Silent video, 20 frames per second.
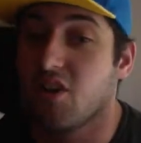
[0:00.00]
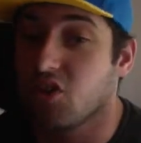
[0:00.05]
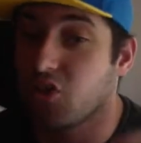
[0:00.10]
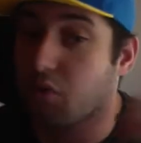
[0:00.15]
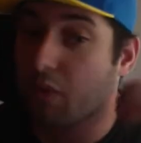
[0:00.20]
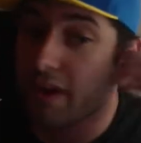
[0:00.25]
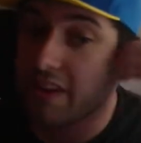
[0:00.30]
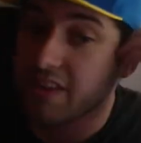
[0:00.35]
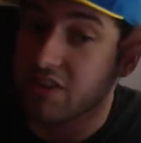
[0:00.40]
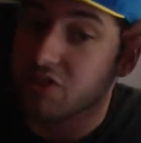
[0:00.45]

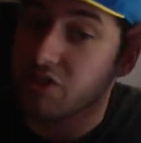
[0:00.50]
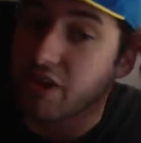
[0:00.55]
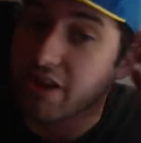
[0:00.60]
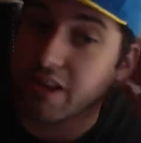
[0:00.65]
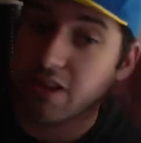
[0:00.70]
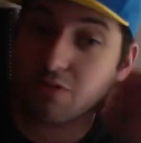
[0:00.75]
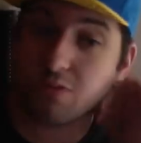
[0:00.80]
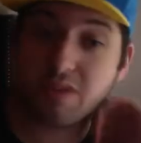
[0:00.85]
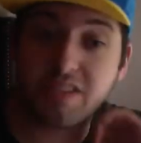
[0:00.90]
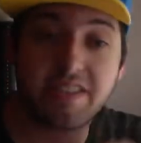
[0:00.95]
the way the
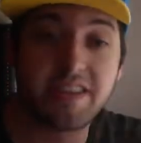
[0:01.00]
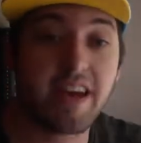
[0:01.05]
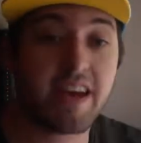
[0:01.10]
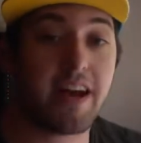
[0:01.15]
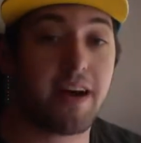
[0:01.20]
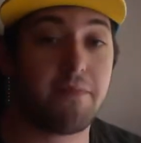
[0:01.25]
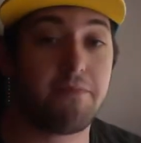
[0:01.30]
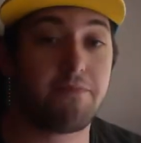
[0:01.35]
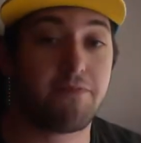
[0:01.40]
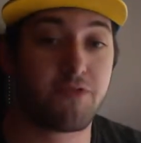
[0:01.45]
trailer was set
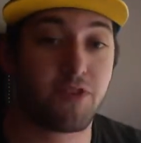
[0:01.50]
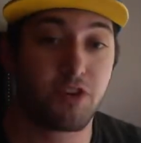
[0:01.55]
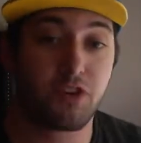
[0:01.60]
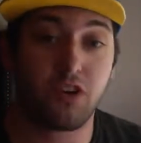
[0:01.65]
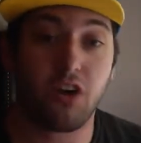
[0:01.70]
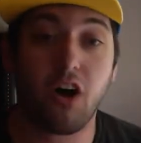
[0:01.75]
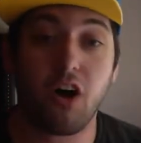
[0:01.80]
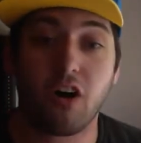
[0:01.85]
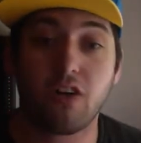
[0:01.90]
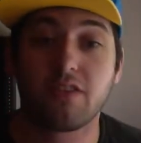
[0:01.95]
up
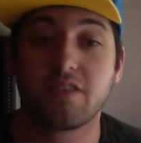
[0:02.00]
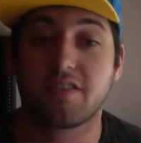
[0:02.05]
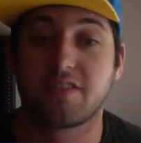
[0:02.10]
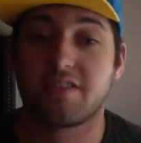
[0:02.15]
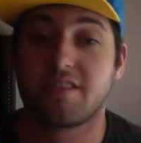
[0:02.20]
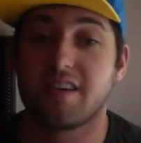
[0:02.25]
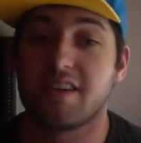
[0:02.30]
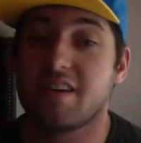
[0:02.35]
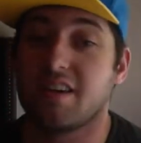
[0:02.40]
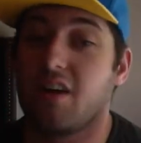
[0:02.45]
for all
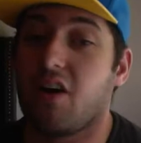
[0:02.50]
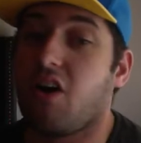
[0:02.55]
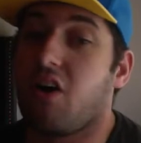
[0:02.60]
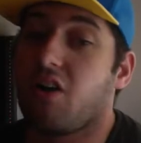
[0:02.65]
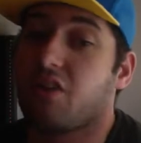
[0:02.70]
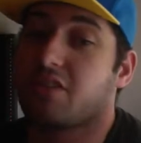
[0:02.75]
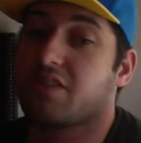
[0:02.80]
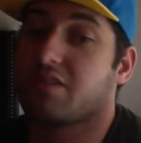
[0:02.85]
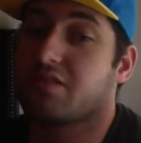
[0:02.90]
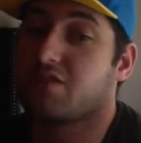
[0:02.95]

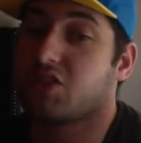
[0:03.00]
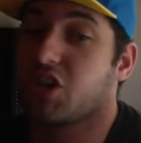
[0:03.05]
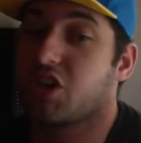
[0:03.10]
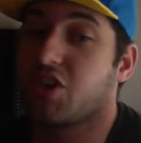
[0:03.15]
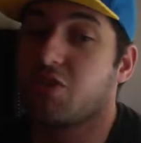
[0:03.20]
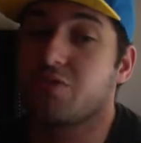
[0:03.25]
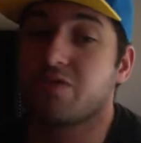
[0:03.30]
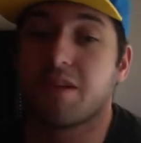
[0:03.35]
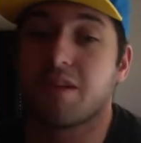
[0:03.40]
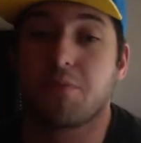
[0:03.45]
the
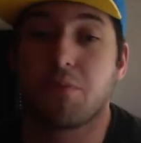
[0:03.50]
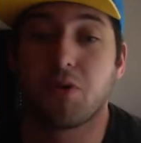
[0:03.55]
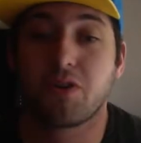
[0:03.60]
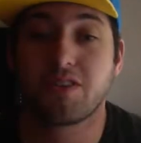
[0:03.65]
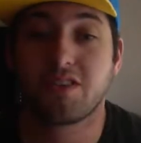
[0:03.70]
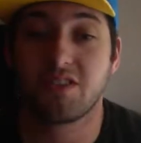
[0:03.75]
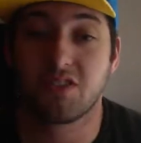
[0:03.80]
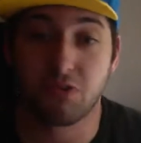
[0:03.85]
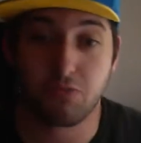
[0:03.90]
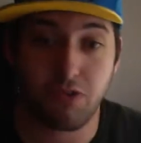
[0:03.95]
cues that
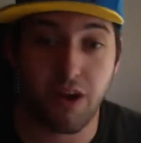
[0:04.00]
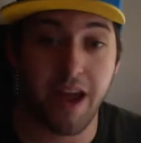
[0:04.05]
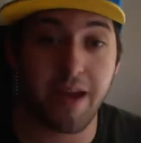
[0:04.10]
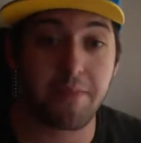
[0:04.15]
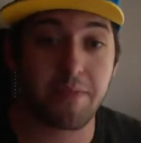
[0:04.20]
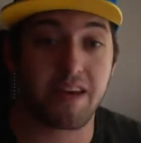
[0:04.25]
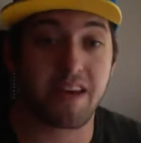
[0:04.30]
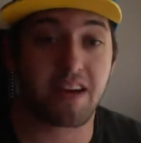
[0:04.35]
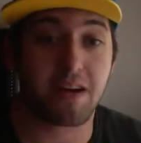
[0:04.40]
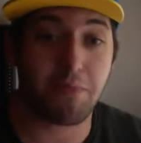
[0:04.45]
pointed to Rey
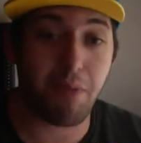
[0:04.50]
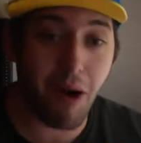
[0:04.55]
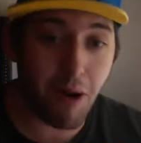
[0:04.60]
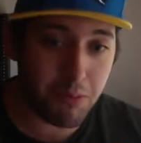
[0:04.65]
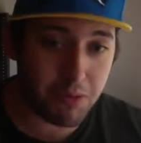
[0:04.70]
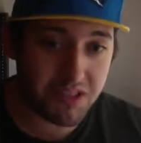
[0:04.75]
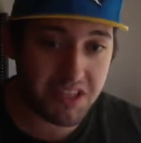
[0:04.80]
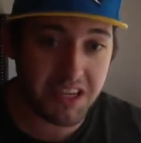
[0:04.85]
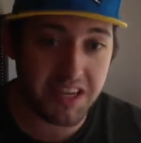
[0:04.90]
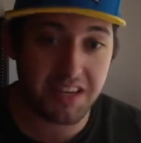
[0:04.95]
being a
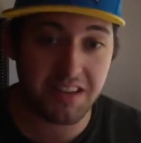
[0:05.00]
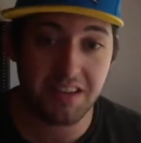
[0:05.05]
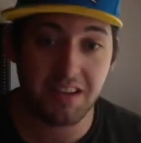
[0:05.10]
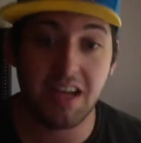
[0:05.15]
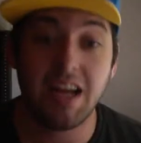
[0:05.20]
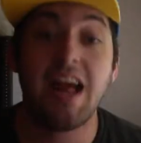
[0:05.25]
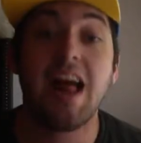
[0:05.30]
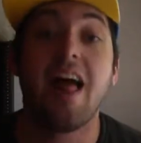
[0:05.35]
Palpatine.